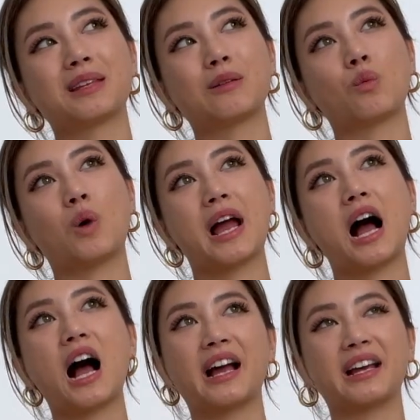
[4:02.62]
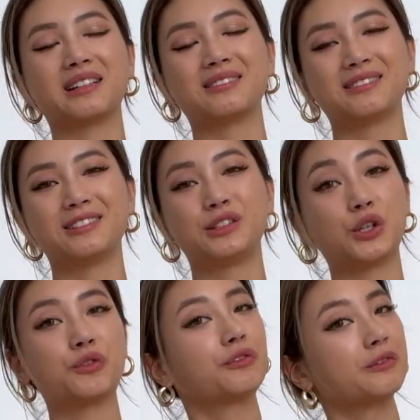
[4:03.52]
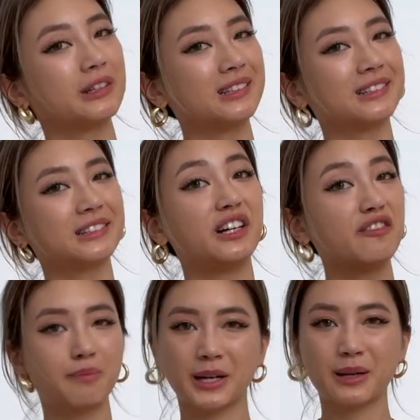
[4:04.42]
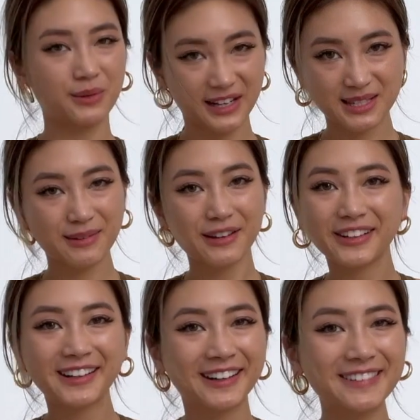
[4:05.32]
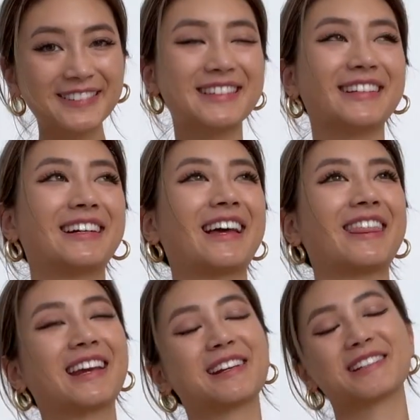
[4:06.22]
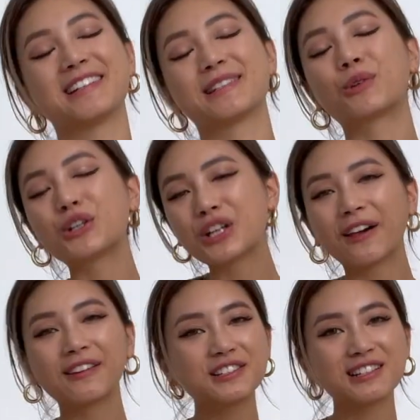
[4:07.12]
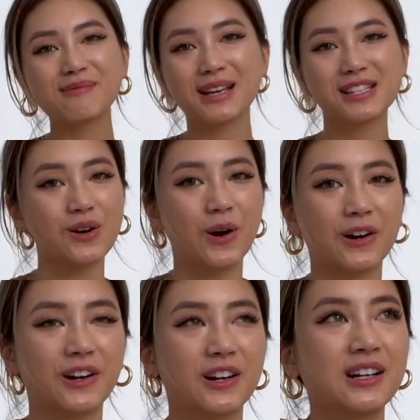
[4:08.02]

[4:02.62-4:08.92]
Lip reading: why I don't love putting breaks in my videos. I think it is more challenging and it makes it harder.